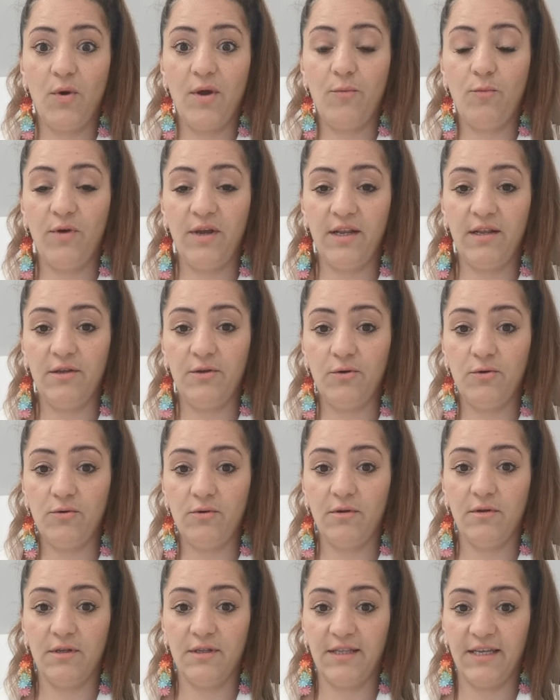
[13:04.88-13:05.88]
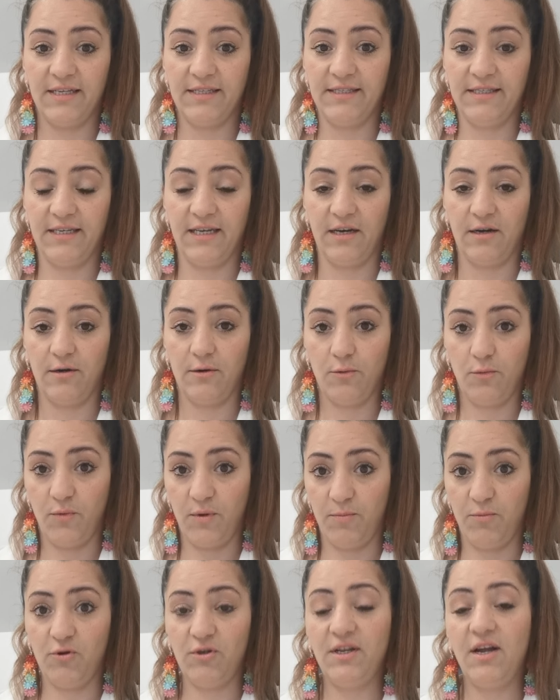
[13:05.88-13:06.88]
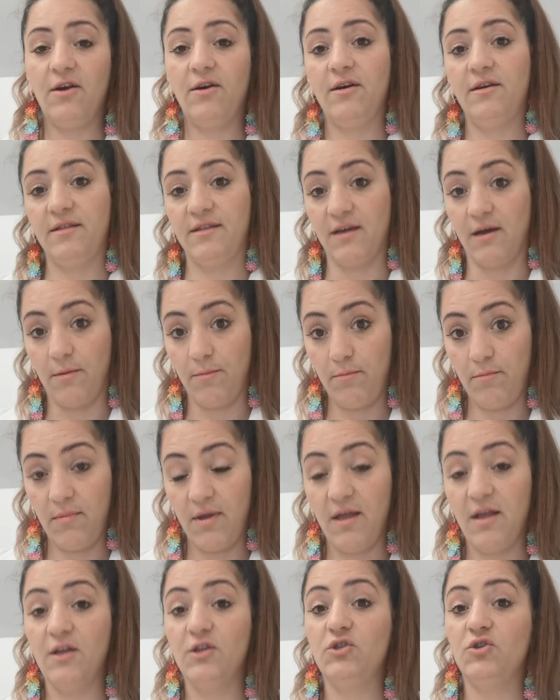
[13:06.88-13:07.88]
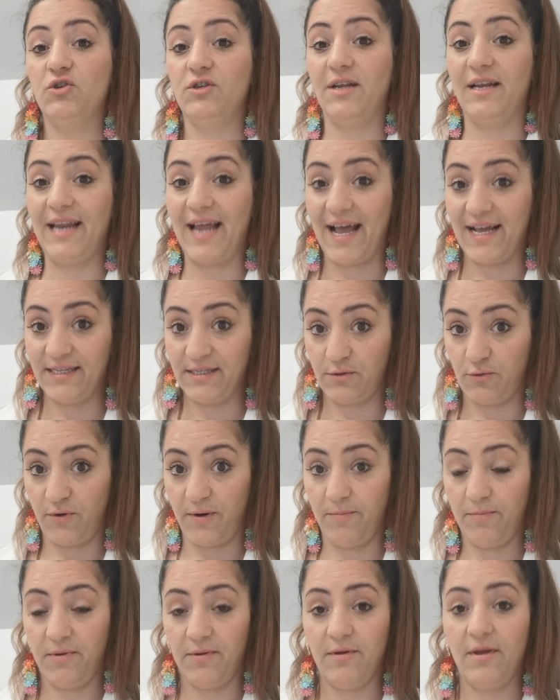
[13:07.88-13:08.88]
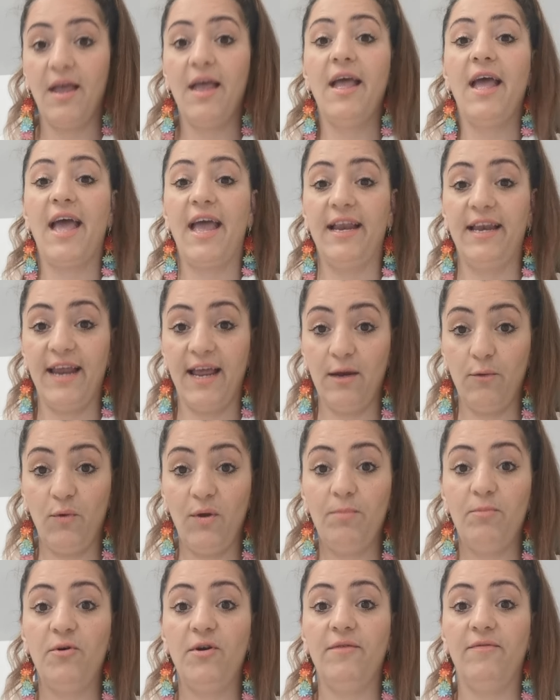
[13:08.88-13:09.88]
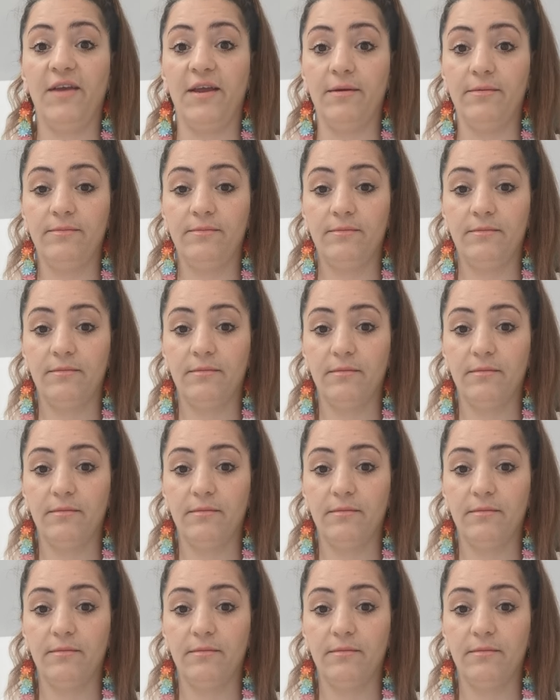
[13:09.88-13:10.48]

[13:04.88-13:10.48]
when we do this here, we put our thumb to the last rib and then we breathe in.